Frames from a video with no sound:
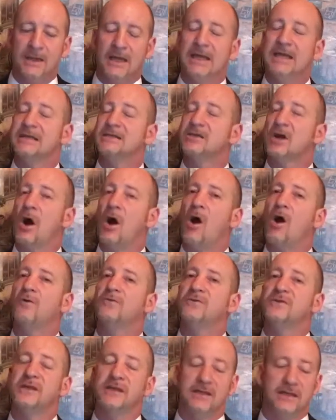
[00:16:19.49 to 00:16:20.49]
It's
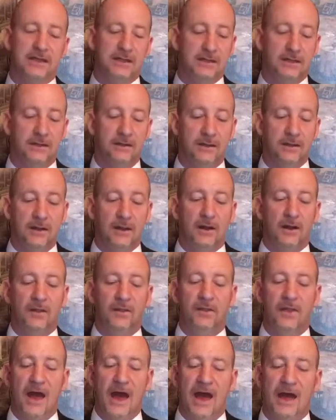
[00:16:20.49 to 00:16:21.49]
often
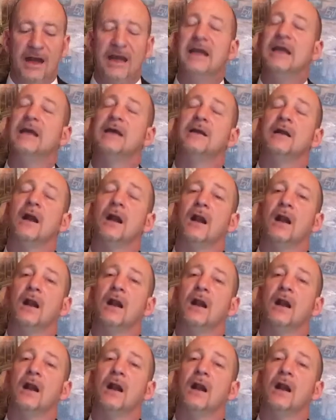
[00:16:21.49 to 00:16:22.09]
that in